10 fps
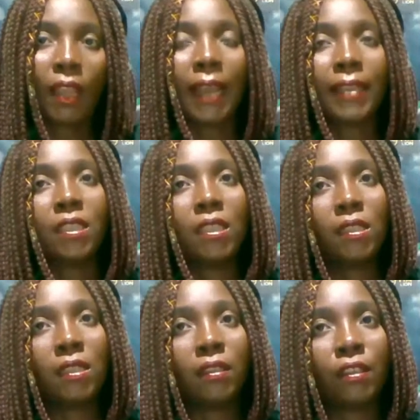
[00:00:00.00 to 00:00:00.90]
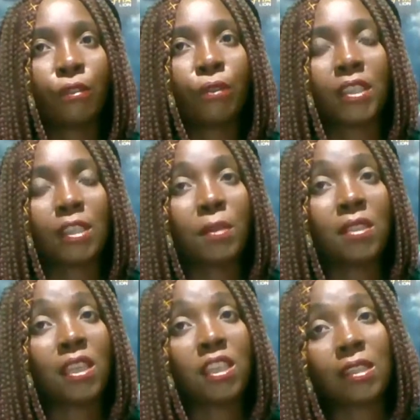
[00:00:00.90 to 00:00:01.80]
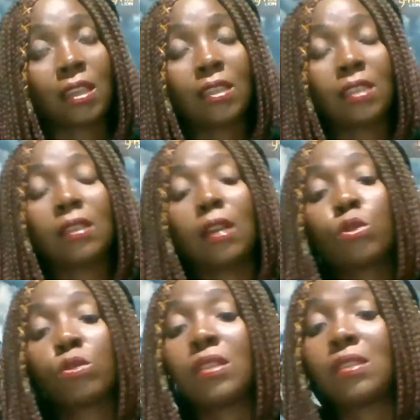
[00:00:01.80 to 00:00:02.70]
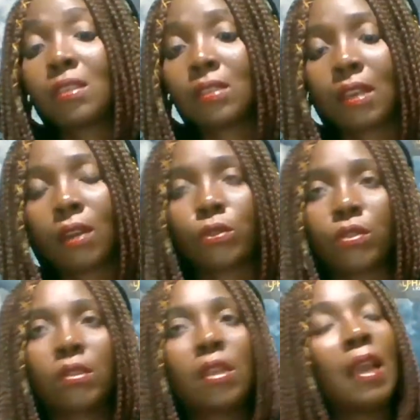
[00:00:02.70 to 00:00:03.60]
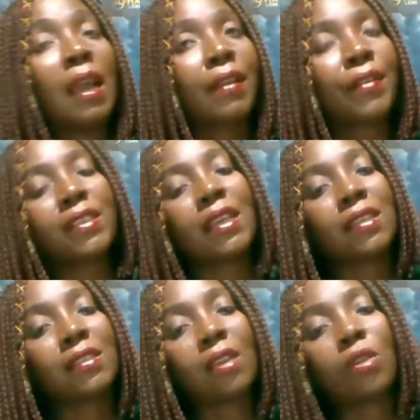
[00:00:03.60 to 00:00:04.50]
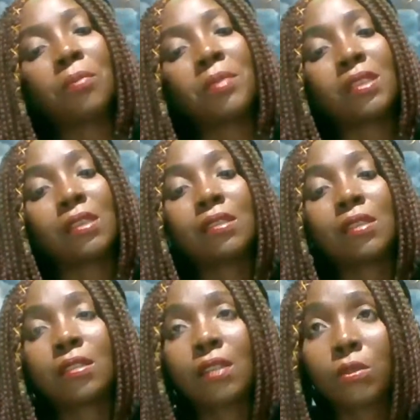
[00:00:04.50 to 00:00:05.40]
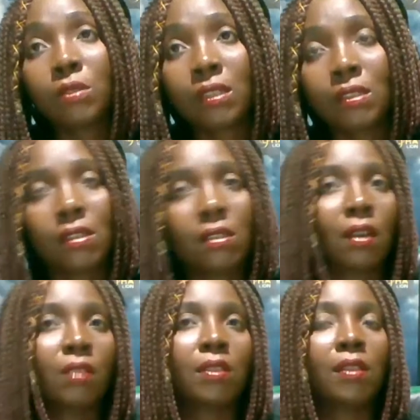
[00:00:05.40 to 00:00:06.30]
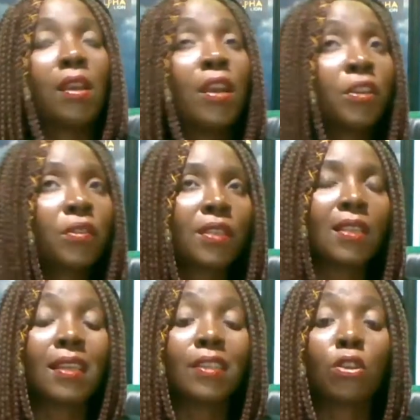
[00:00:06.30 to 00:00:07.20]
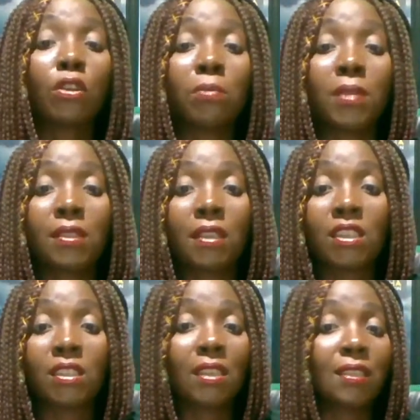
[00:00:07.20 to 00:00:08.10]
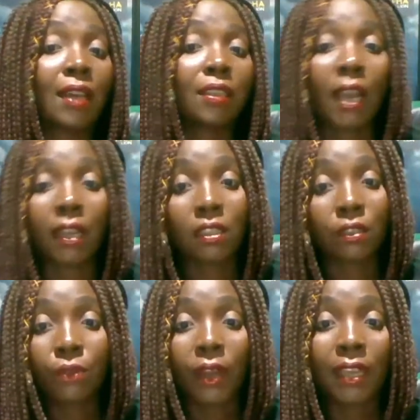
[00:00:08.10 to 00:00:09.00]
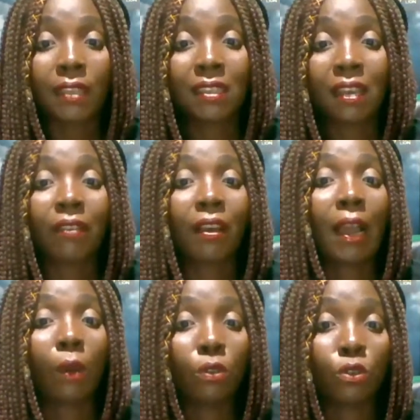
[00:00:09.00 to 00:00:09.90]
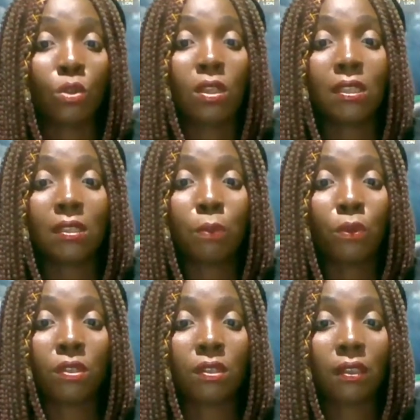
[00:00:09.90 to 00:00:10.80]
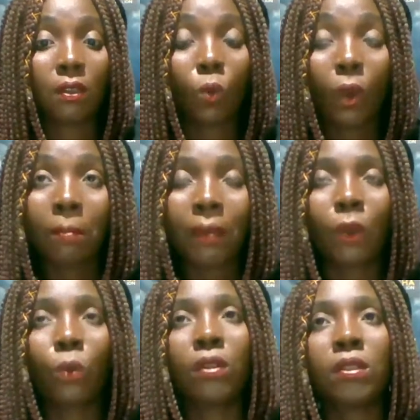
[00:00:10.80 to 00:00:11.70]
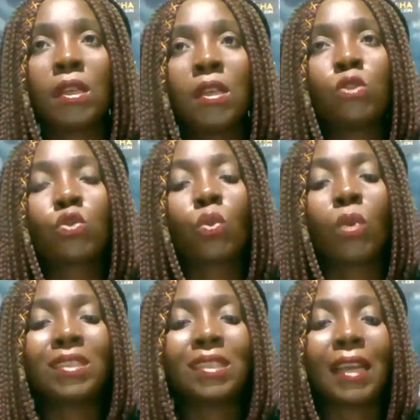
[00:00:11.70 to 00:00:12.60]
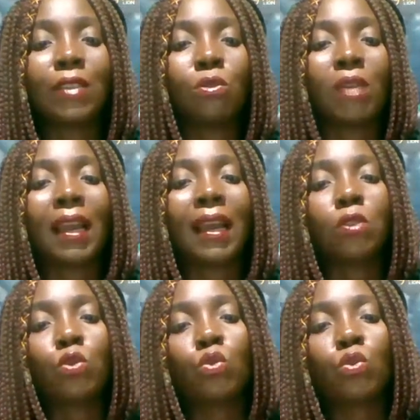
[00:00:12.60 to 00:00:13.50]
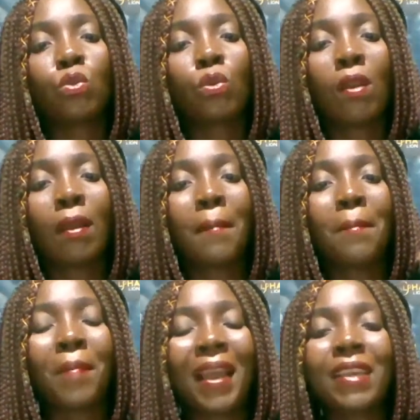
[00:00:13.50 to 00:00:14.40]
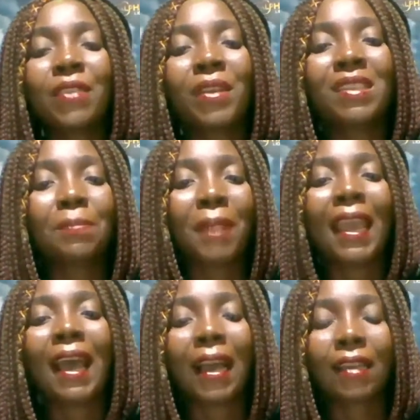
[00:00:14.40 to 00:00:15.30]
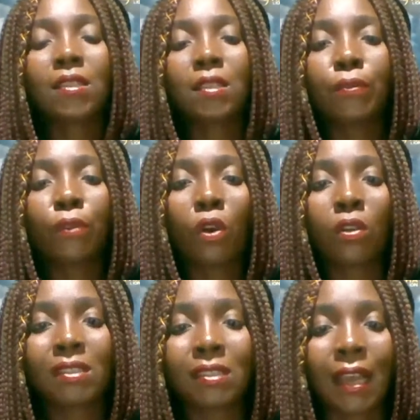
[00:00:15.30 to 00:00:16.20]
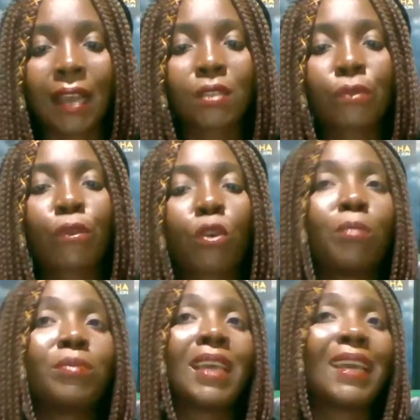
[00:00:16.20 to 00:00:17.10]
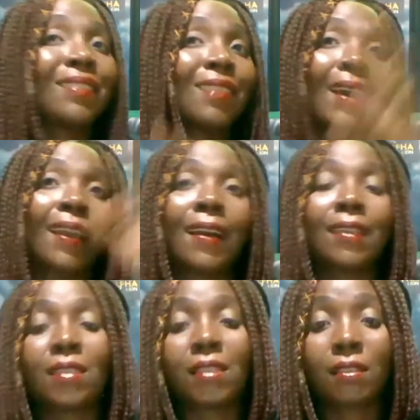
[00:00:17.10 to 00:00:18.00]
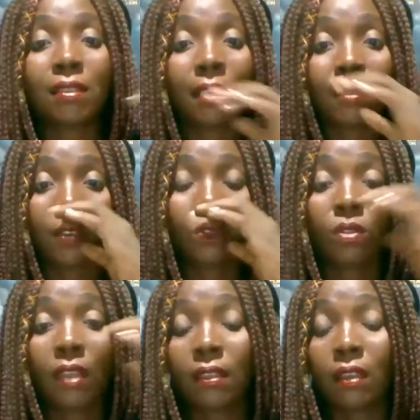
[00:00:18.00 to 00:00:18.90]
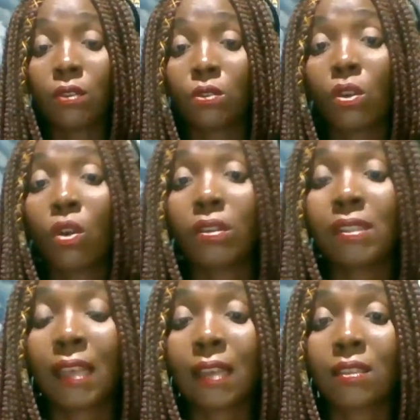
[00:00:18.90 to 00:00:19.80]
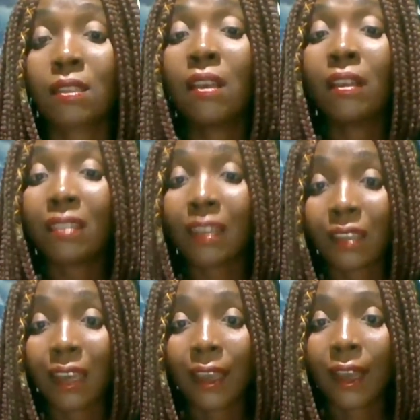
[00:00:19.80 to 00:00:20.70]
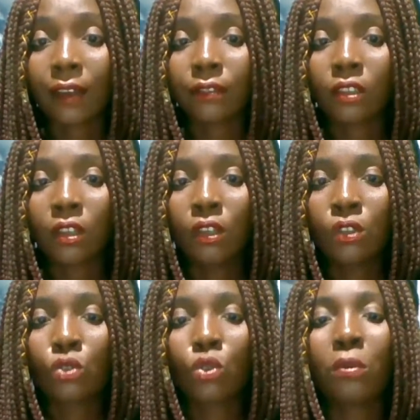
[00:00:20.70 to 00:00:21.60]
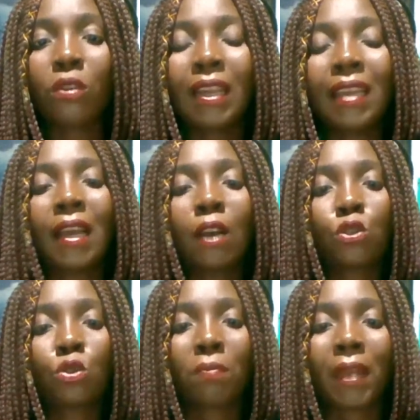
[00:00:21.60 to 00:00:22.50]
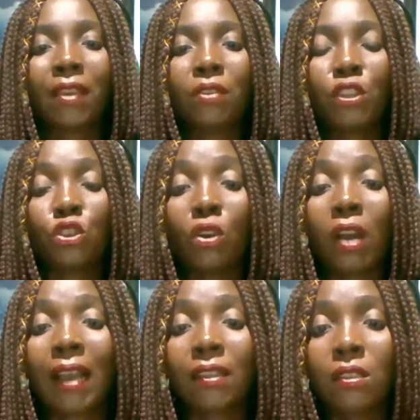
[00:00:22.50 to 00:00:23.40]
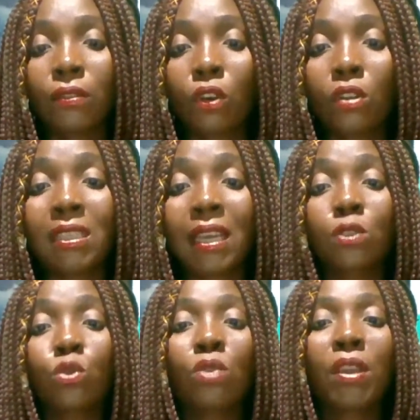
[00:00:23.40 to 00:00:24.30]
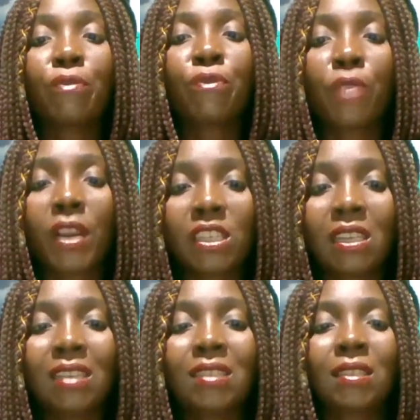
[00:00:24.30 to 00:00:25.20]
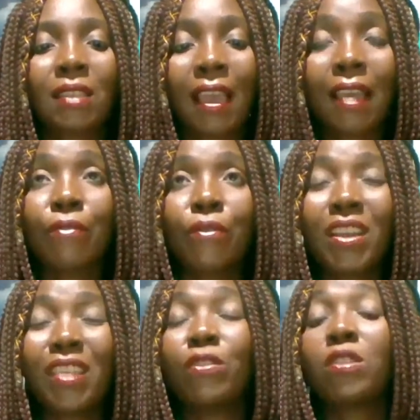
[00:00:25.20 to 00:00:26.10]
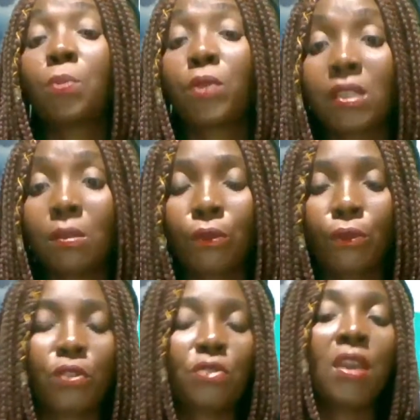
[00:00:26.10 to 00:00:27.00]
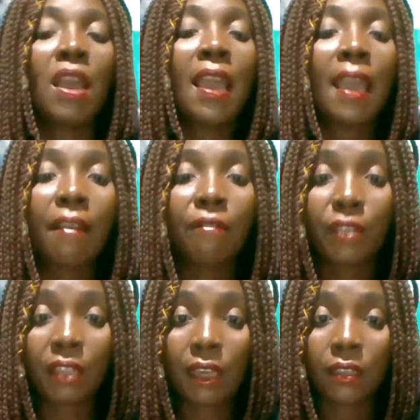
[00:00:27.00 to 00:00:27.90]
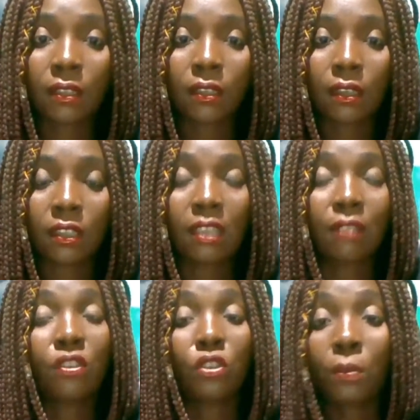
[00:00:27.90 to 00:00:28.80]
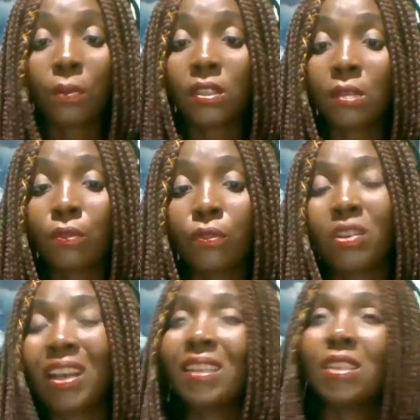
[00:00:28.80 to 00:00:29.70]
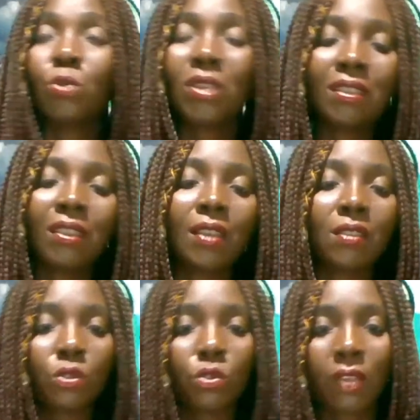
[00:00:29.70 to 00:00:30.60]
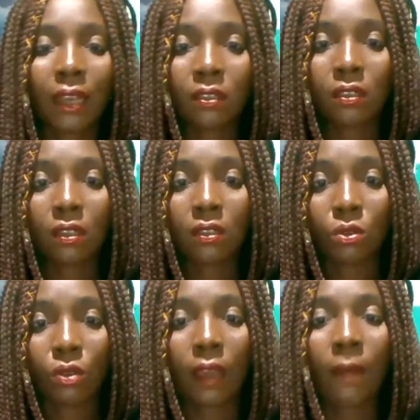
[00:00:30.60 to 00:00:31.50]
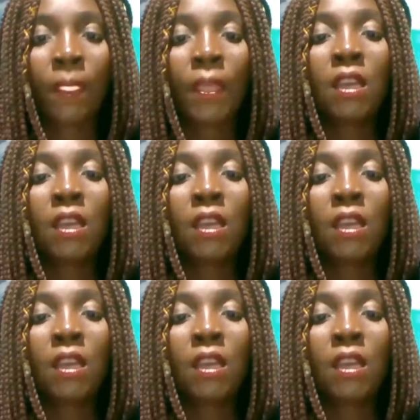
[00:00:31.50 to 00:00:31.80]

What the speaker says: I did the first message, sending it out to the 6,000, created a second message, sent out to the 6,000, created a third message. These are at different interval. I was doing it posting one by one. So what did I do? I had to migrate my active contacts from the entire 6,000 to 10,000 contacts that I have. So learn how to migrate your active contacts to a fresh list if it's possible for you, every 30 days. If it's not possible for you, at least within 30 to 90 days, okay?